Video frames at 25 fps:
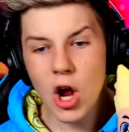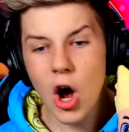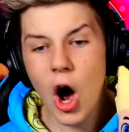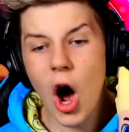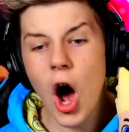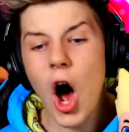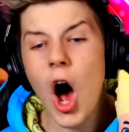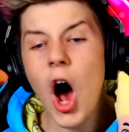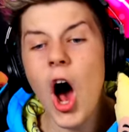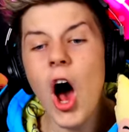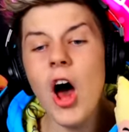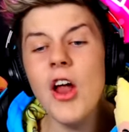
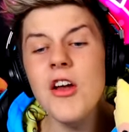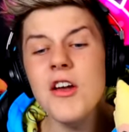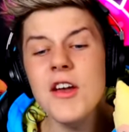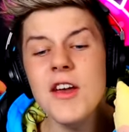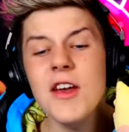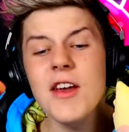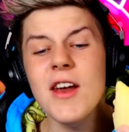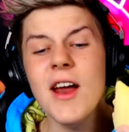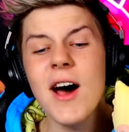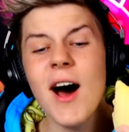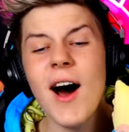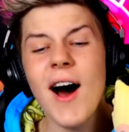Oh
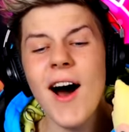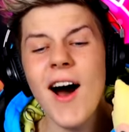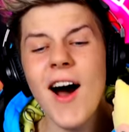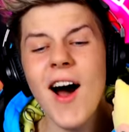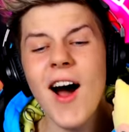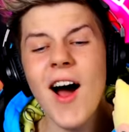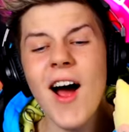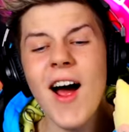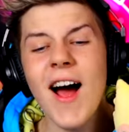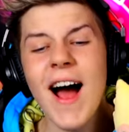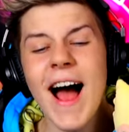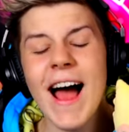no,
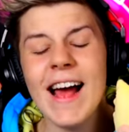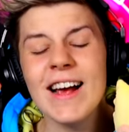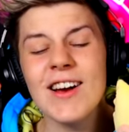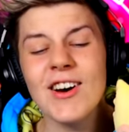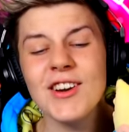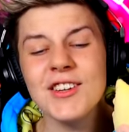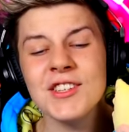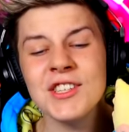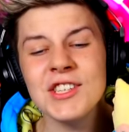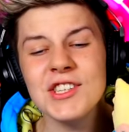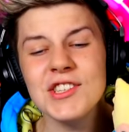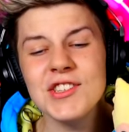I
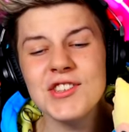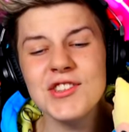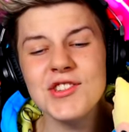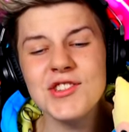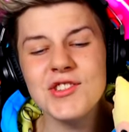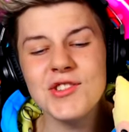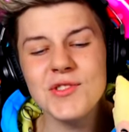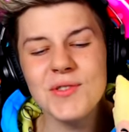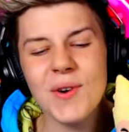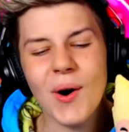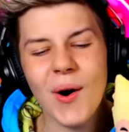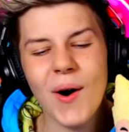got
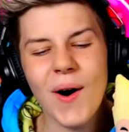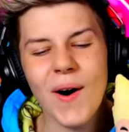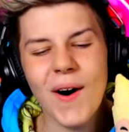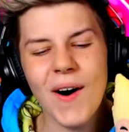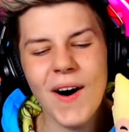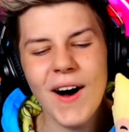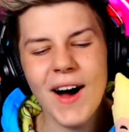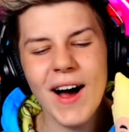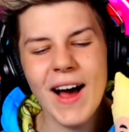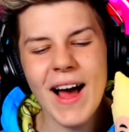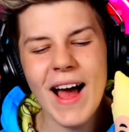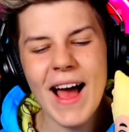
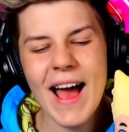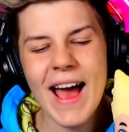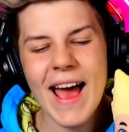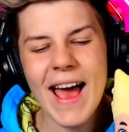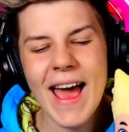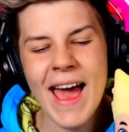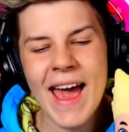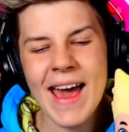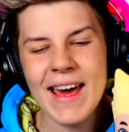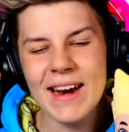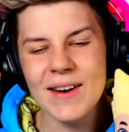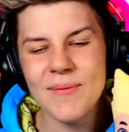
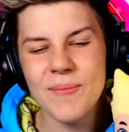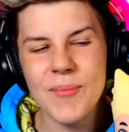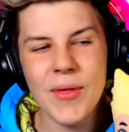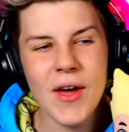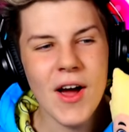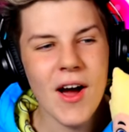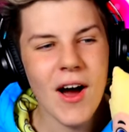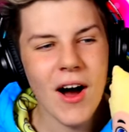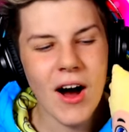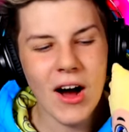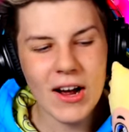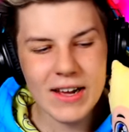destroyed.
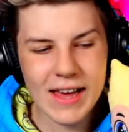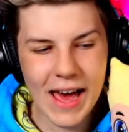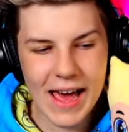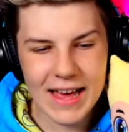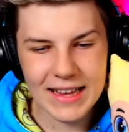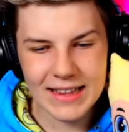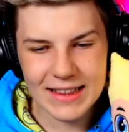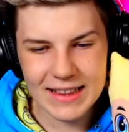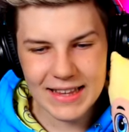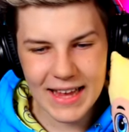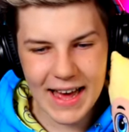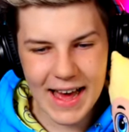
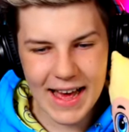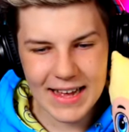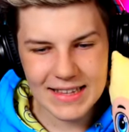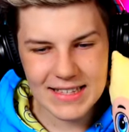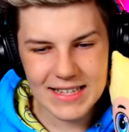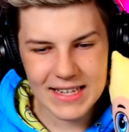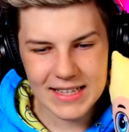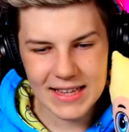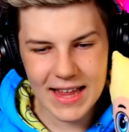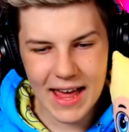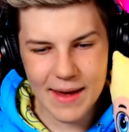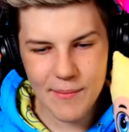Okay,
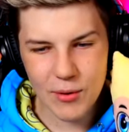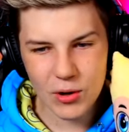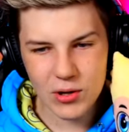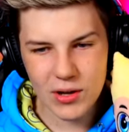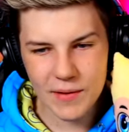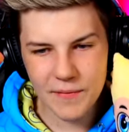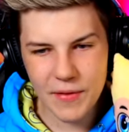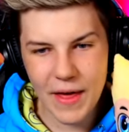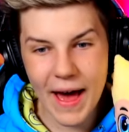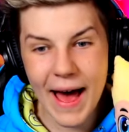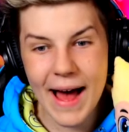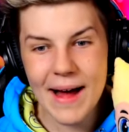let's claim all
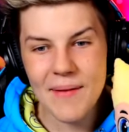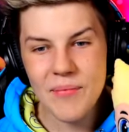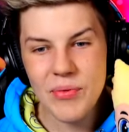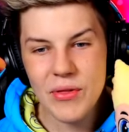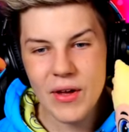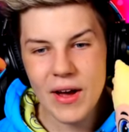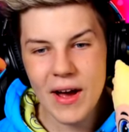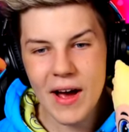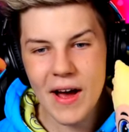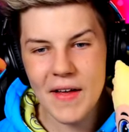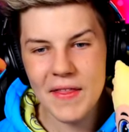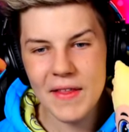of that
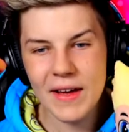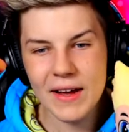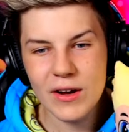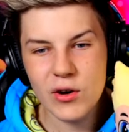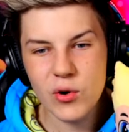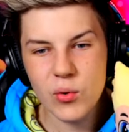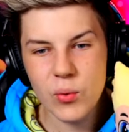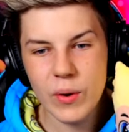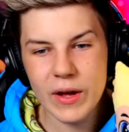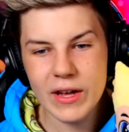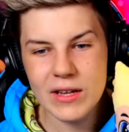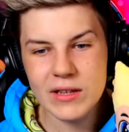and then
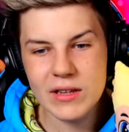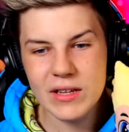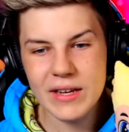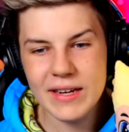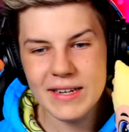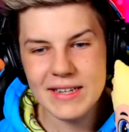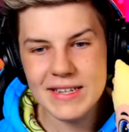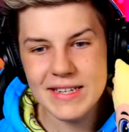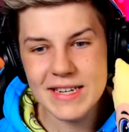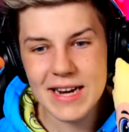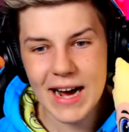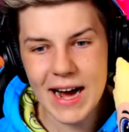
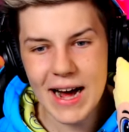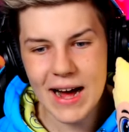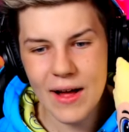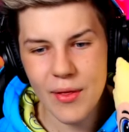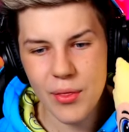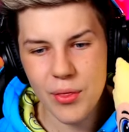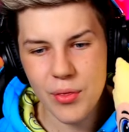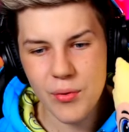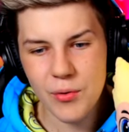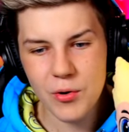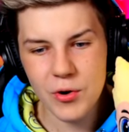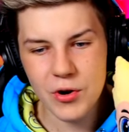quickly dart
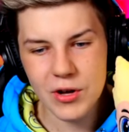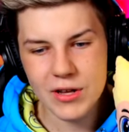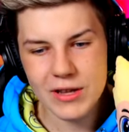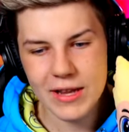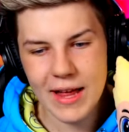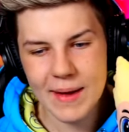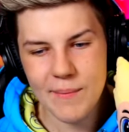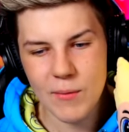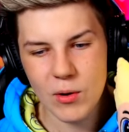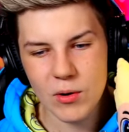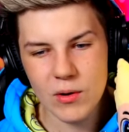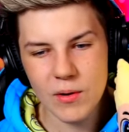through,
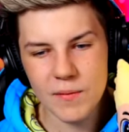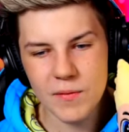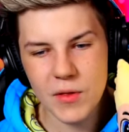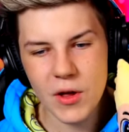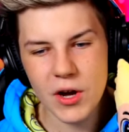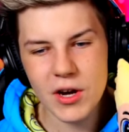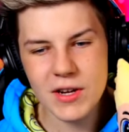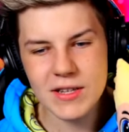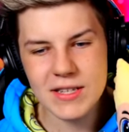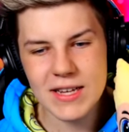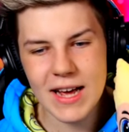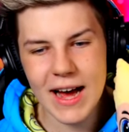claim all of
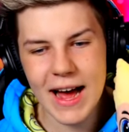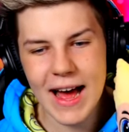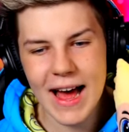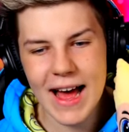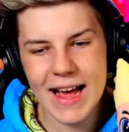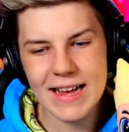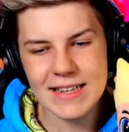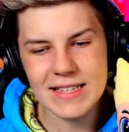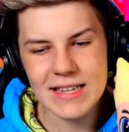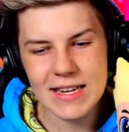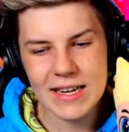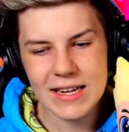those
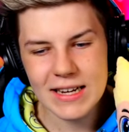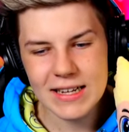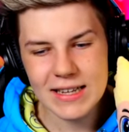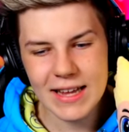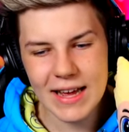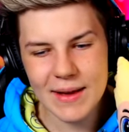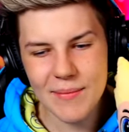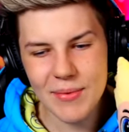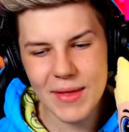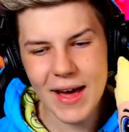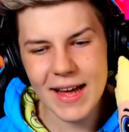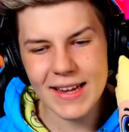guys,
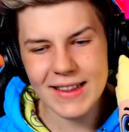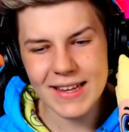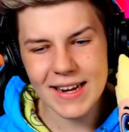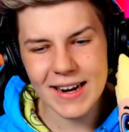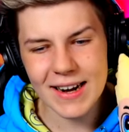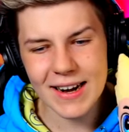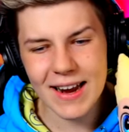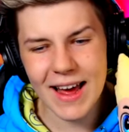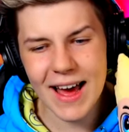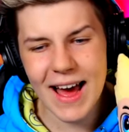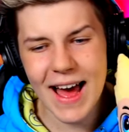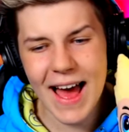claim that
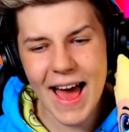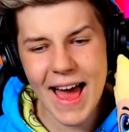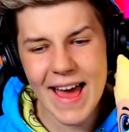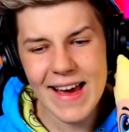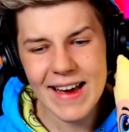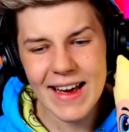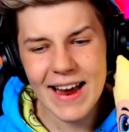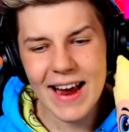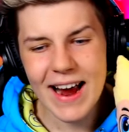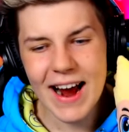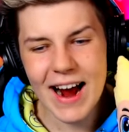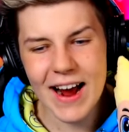little guy,
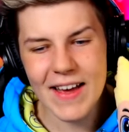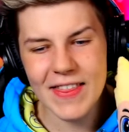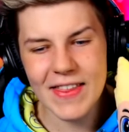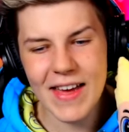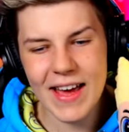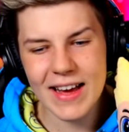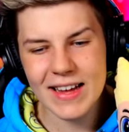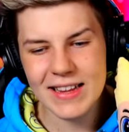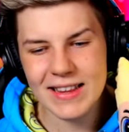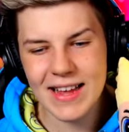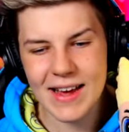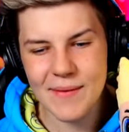and
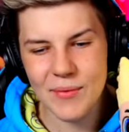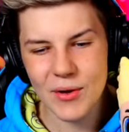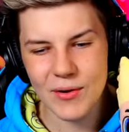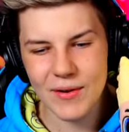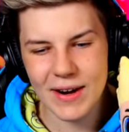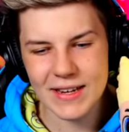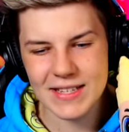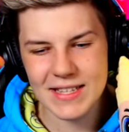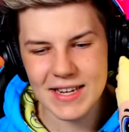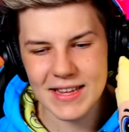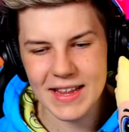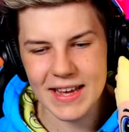then claim the
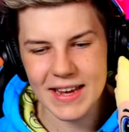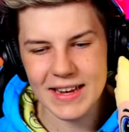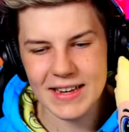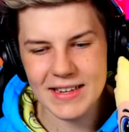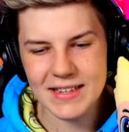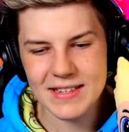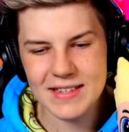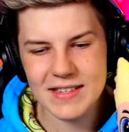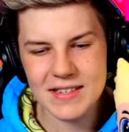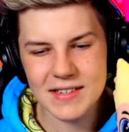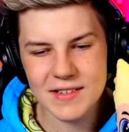rest of these.